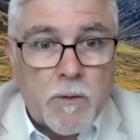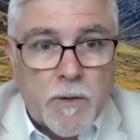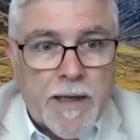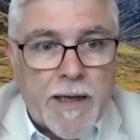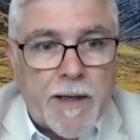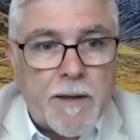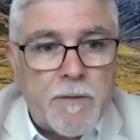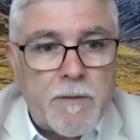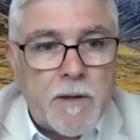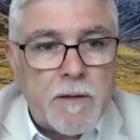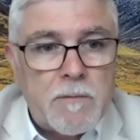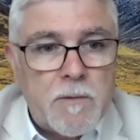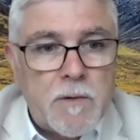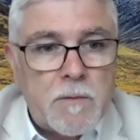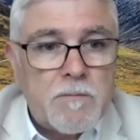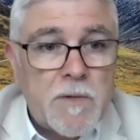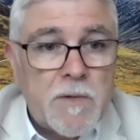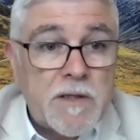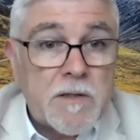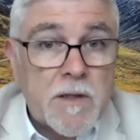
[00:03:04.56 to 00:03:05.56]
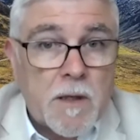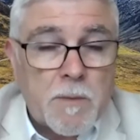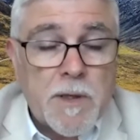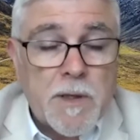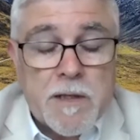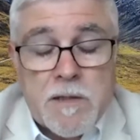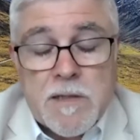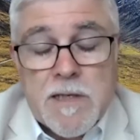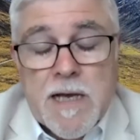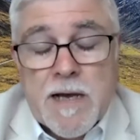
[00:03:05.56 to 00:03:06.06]
there, but, but, in some
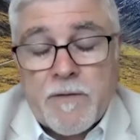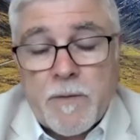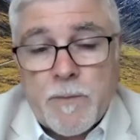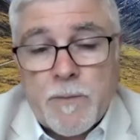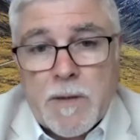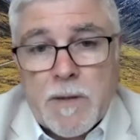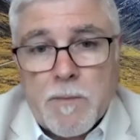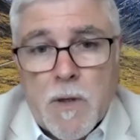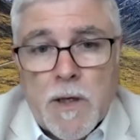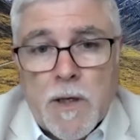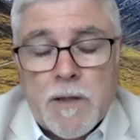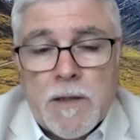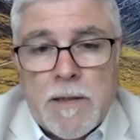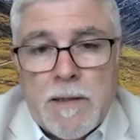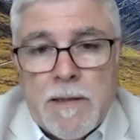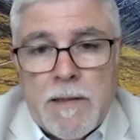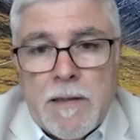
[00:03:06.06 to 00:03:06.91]
cases haven't been mined.